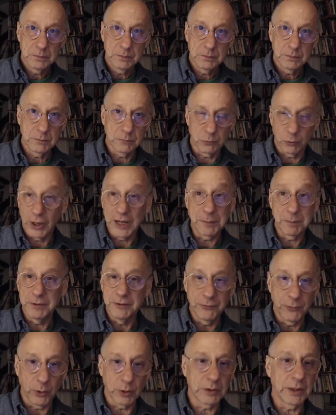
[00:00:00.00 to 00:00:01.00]
right
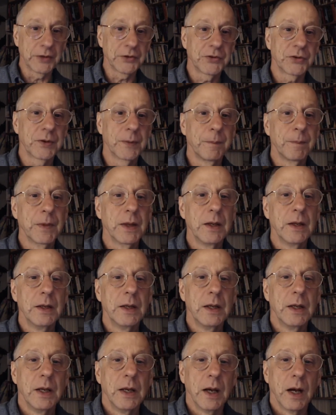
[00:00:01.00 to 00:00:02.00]
before us.
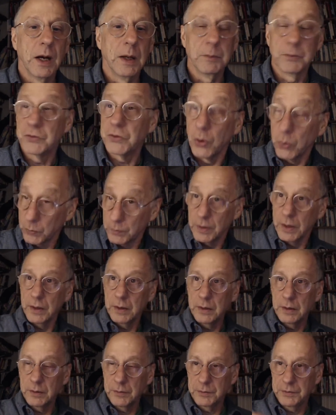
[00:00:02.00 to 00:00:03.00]
So
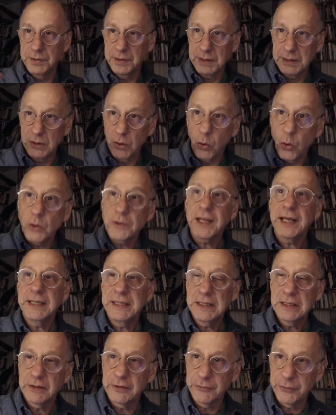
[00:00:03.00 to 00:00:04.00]
the old
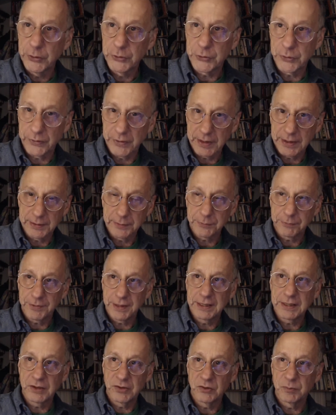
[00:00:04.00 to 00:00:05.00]
idea of the future that I
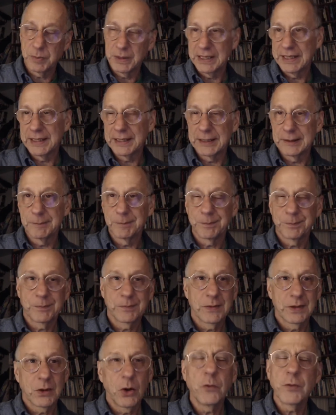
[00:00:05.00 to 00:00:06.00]
think is being
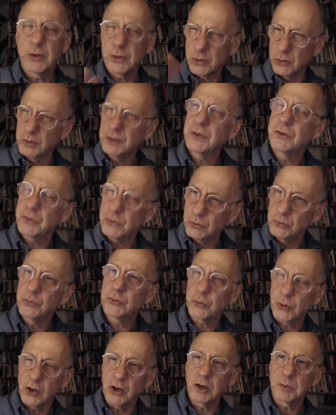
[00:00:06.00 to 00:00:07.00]
overturned is too
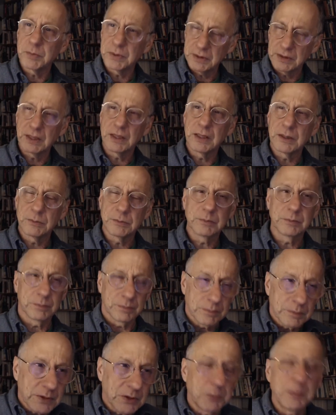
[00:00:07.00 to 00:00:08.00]
strong, but
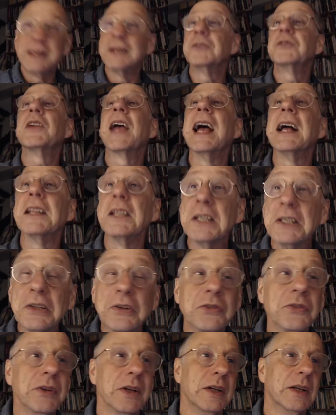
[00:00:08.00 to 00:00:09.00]
is being
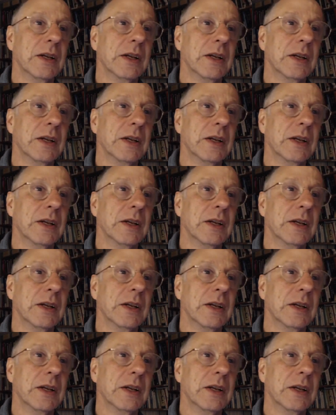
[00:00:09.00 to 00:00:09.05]
challenged.